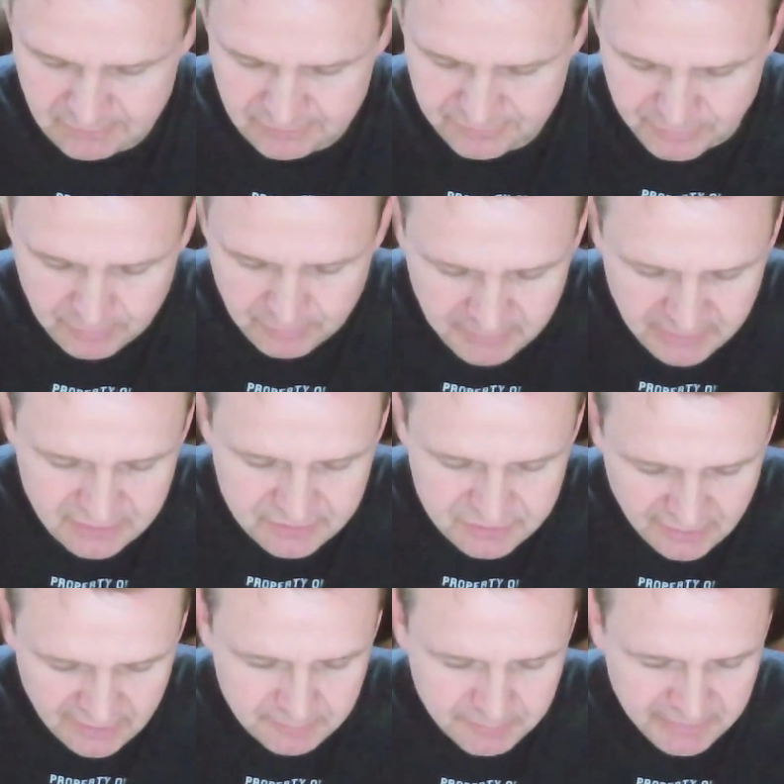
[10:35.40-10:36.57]
for me,
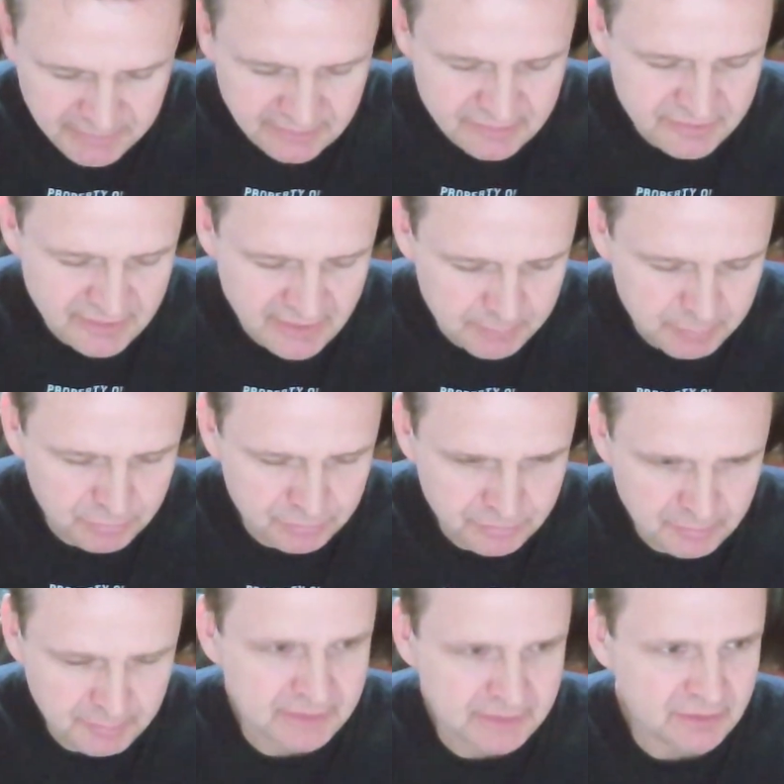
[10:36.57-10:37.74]
trying to be an example for
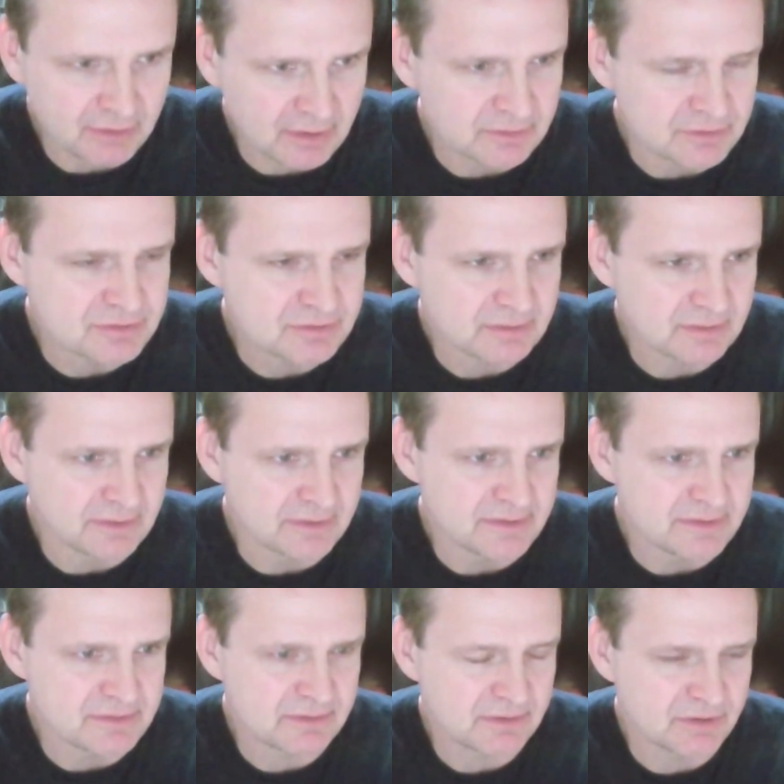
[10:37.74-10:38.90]
my daughters
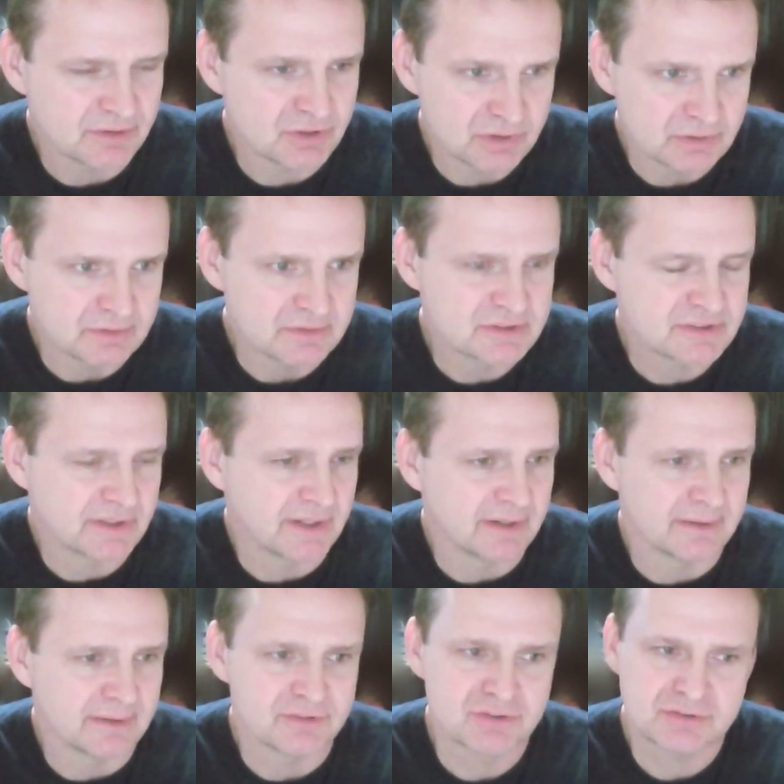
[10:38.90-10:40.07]
is huge.
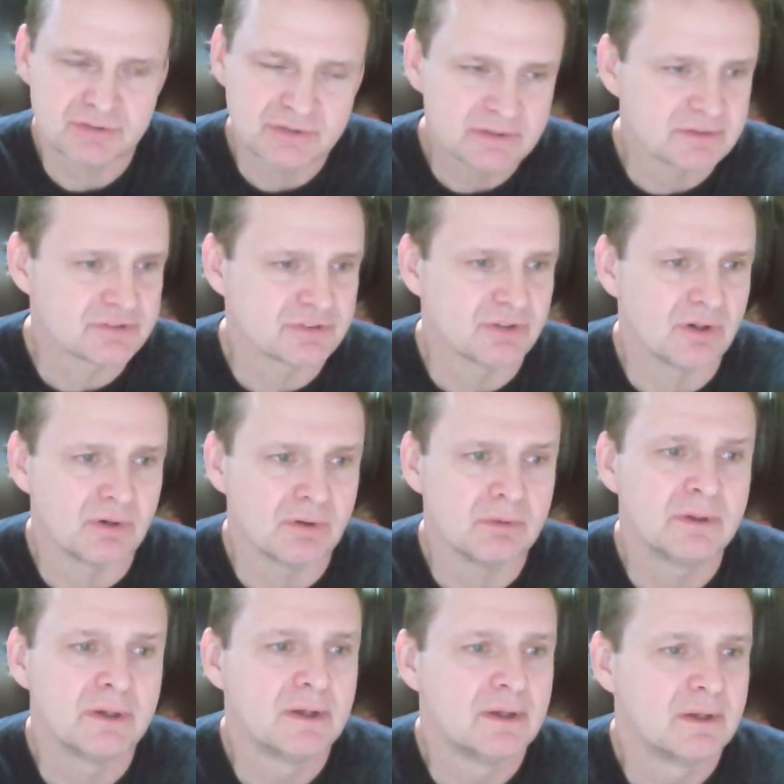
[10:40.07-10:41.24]
And two years ago,
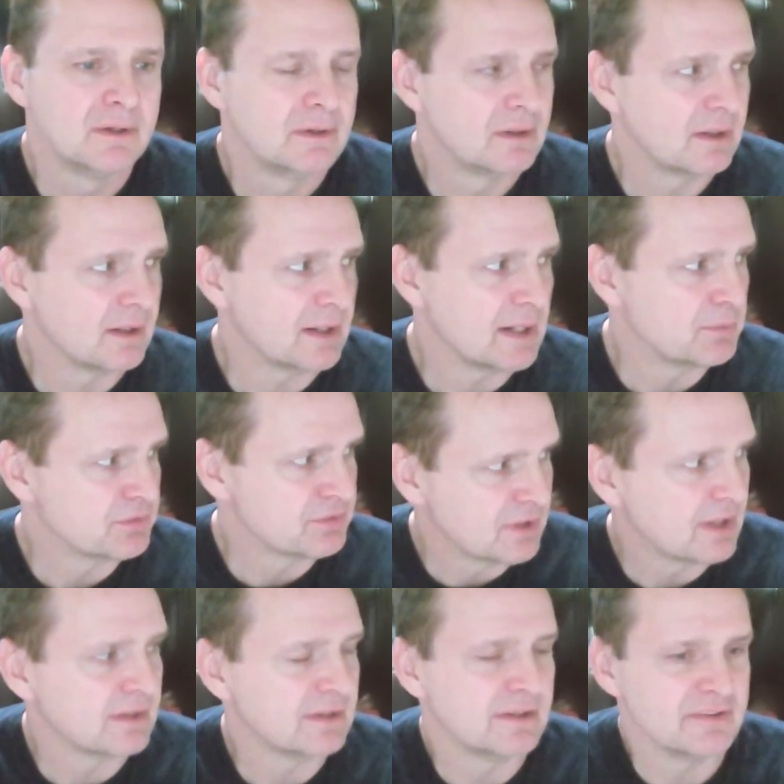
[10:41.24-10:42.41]
I was
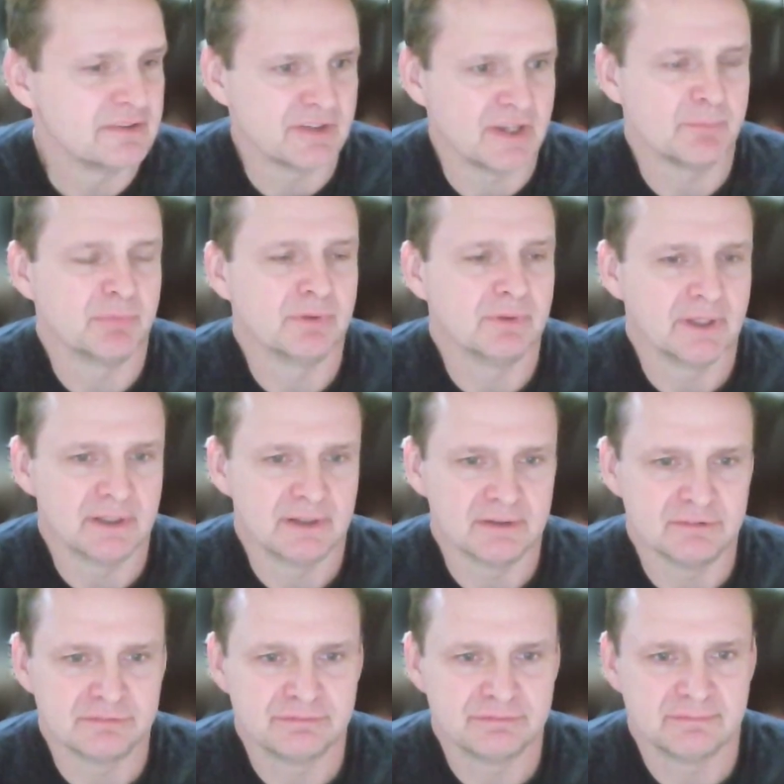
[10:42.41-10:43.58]
not an example
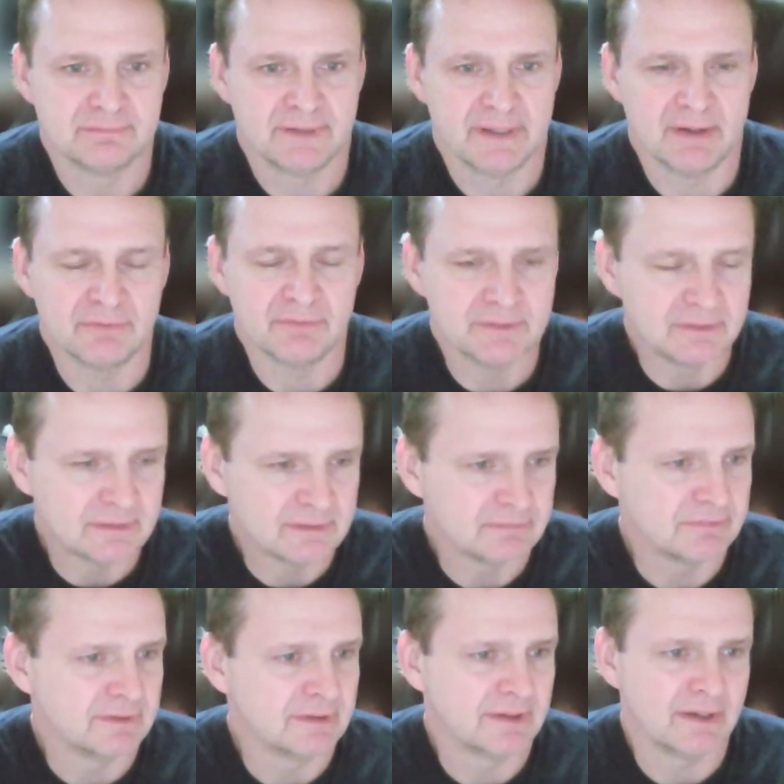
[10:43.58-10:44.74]
of healthy
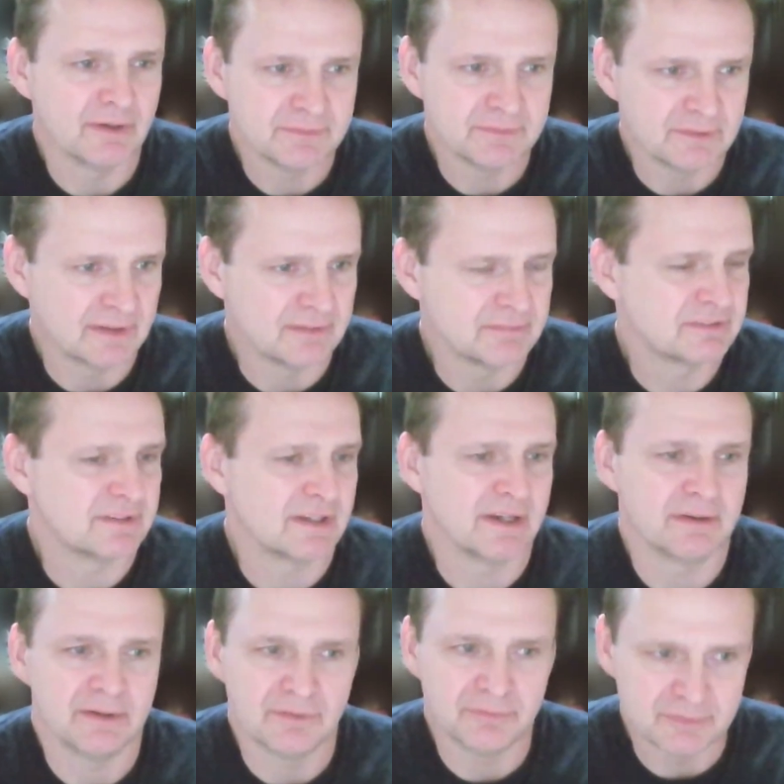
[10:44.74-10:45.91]
living, a healthy lifestyle,
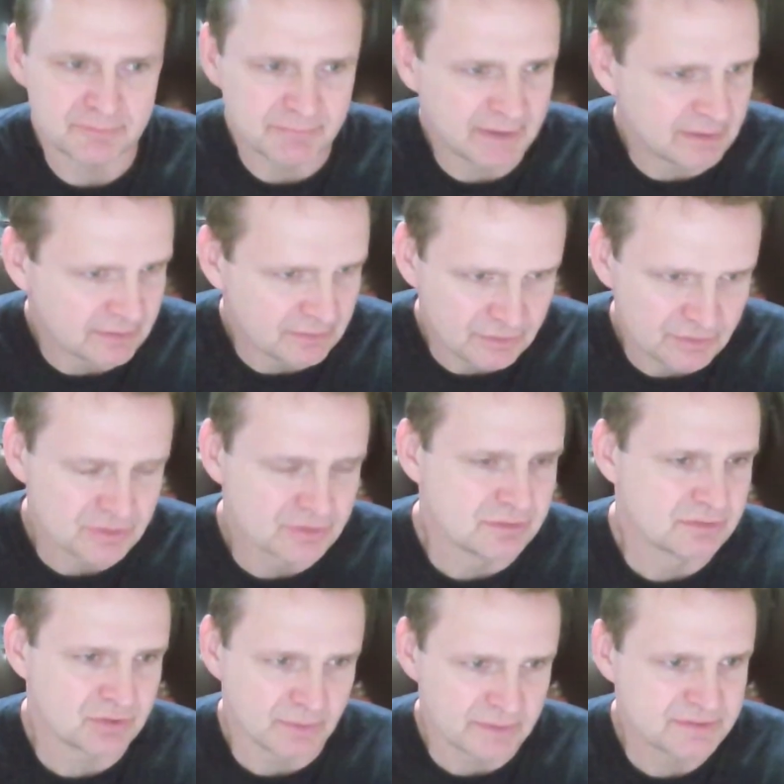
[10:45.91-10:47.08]
health making good
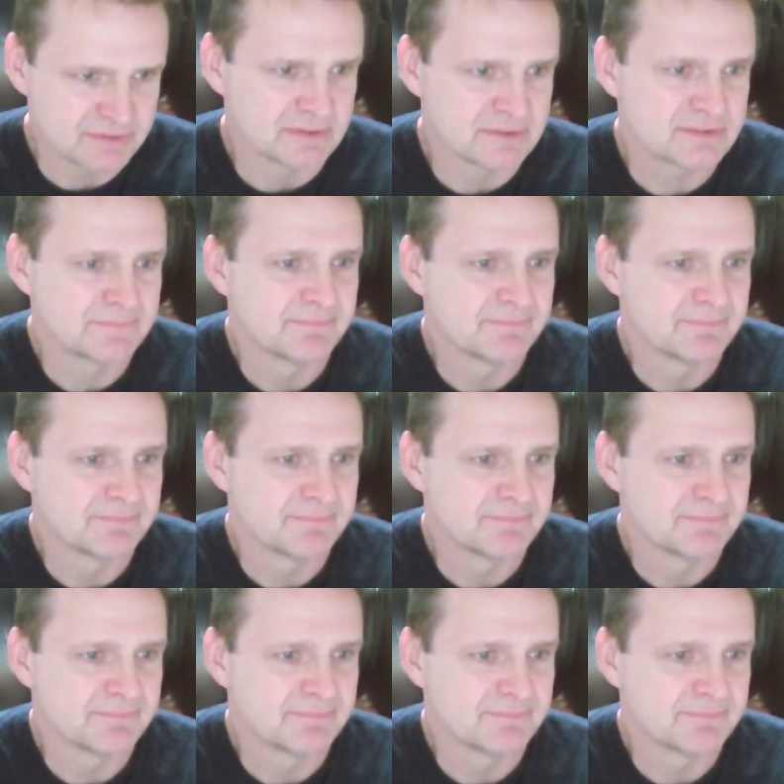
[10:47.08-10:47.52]
choices.